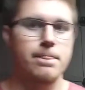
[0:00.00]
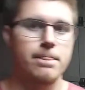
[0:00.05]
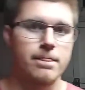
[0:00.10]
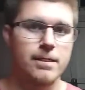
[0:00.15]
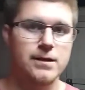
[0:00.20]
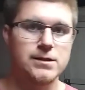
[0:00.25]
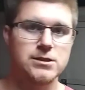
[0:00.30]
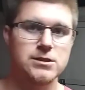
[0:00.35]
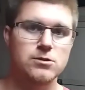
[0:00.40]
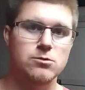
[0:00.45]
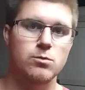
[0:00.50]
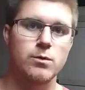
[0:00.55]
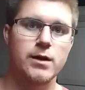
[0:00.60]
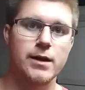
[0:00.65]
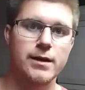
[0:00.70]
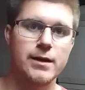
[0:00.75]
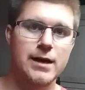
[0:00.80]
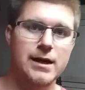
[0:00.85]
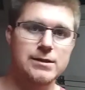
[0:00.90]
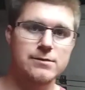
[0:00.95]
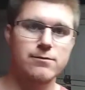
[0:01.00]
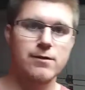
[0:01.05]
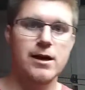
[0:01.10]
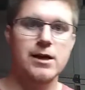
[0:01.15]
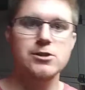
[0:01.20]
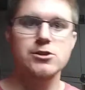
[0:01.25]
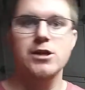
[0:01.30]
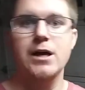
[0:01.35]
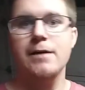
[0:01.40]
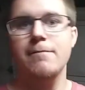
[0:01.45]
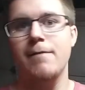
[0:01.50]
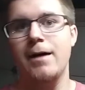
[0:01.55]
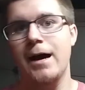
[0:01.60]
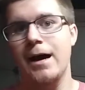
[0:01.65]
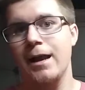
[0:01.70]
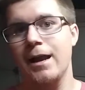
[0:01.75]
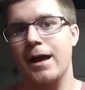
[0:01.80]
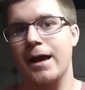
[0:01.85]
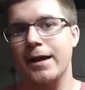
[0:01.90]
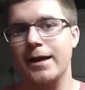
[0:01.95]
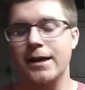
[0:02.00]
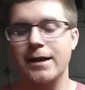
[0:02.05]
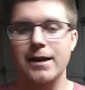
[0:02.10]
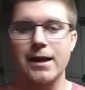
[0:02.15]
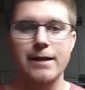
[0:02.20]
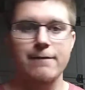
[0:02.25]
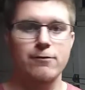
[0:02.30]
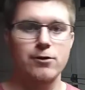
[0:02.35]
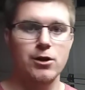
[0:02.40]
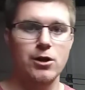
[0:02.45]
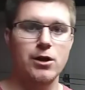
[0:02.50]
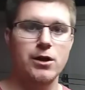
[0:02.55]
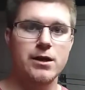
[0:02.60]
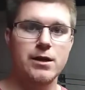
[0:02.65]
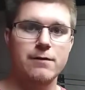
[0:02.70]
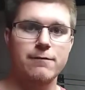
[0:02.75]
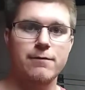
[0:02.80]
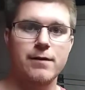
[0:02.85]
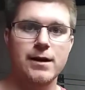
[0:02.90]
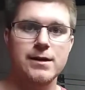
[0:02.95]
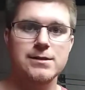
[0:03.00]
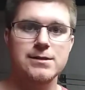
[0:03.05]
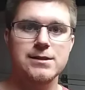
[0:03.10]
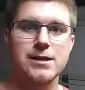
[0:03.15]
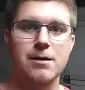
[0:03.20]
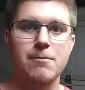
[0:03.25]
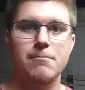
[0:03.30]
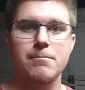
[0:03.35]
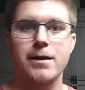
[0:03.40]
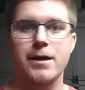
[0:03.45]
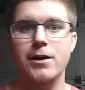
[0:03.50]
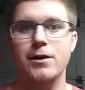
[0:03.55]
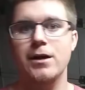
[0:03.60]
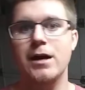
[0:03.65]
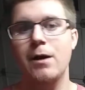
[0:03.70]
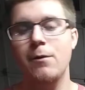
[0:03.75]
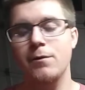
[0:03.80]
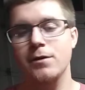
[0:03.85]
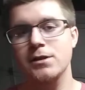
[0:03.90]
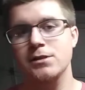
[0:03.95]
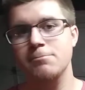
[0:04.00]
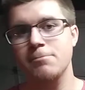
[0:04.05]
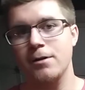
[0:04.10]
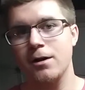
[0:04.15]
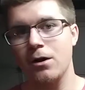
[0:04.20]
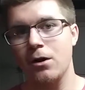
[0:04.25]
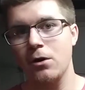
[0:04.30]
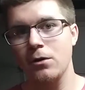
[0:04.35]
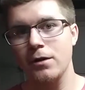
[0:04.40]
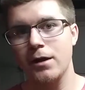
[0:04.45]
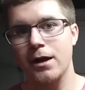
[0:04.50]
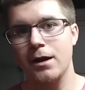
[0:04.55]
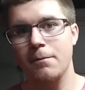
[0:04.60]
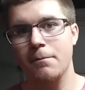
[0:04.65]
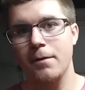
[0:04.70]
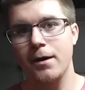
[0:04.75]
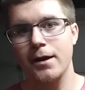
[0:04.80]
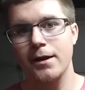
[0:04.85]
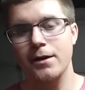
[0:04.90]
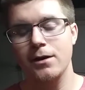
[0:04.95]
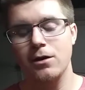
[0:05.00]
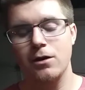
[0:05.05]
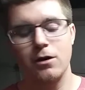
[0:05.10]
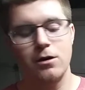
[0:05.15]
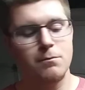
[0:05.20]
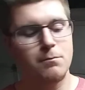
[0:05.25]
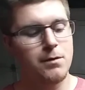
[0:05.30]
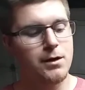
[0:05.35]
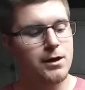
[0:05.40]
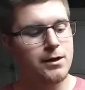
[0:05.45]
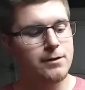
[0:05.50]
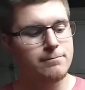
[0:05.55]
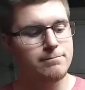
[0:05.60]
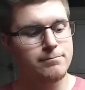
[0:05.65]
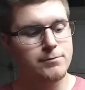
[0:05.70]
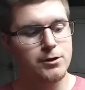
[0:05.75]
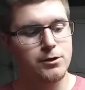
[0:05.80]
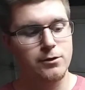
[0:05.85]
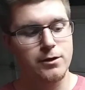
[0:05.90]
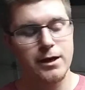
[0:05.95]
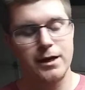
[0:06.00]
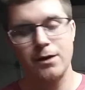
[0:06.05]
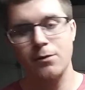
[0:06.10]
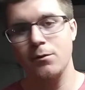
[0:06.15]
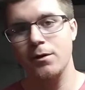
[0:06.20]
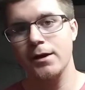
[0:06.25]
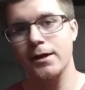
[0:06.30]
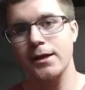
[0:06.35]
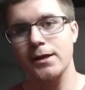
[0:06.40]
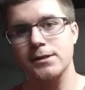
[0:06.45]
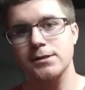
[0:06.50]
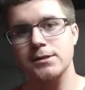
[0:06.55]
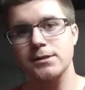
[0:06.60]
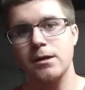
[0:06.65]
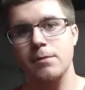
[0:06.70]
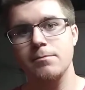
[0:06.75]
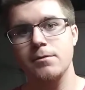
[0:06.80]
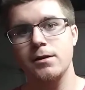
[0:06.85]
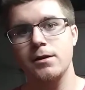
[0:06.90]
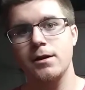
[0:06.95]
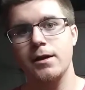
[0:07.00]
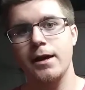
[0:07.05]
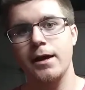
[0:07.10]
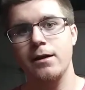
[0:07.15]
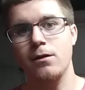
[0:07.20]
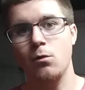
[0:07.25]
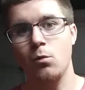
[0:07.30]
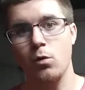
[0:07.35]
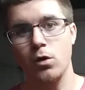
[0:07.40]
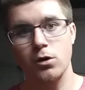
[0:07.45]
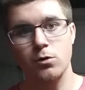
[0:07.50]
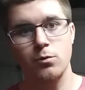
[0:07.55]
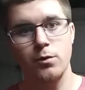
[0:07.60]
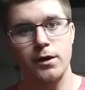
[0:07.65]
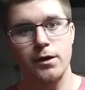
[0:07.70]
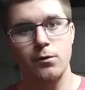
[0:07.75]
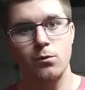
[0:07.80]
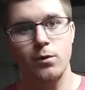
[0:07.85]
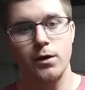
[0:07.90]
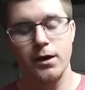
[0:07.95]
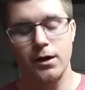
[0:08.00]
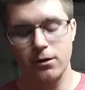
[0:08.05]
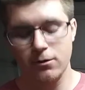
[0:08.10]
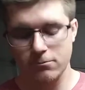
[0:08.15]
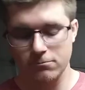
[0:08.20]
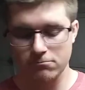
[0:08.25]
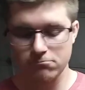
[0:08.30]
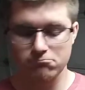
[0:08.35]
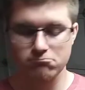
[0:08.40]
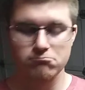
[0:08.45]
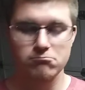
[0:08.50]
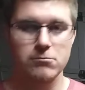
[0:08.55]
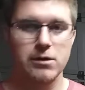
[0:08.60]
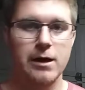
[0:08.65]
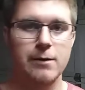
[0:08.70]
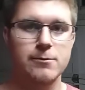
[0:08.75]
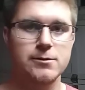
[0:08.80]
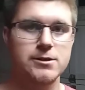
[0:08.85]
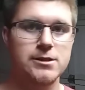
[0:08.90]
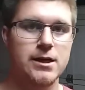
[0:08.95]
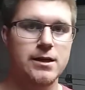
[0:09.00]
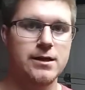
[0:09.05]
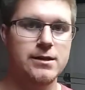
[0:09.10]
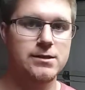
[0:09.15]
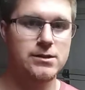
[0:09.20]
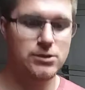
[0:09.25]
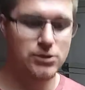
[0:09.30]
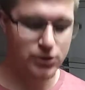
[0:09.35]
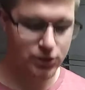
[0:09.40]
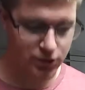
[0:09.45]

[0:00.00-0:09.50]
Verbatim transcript: this is a really nice flashlight. I like it. If you're looking to find something that you're not want to spend a whole lot of money on, but you kind of want to get something that'll work really well, I would say this is a